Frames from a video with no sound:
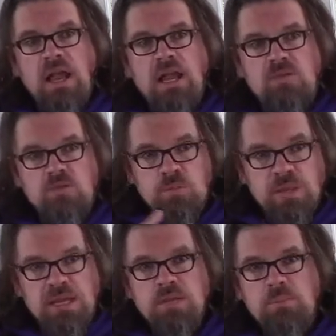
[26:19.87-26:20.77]
And if you
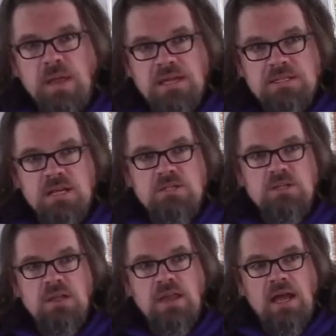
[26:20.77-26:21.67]
begin to pay
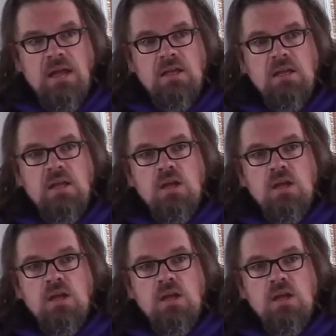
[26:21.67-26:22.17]
attention to that,